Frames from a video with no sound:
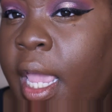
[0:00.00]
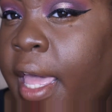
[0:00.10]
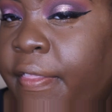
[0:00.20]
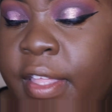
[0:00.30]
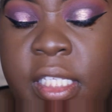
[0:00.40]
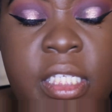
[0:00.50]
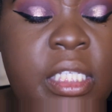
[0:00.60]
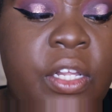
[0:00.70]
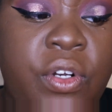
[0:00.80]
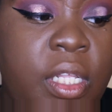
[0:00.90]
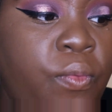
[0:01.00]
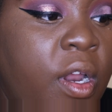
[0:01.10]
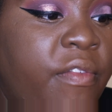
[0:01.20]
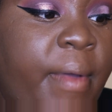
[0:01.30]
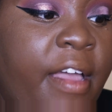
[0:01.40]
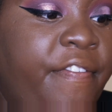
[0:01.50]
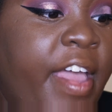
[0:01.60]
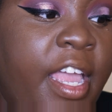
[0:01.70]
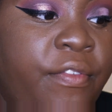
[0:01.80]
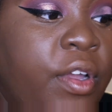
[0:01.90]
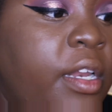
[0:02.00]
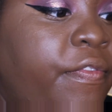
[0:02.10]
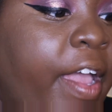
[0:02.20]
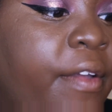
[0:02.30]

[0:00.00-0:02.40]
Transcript: And this is literally one of my favorites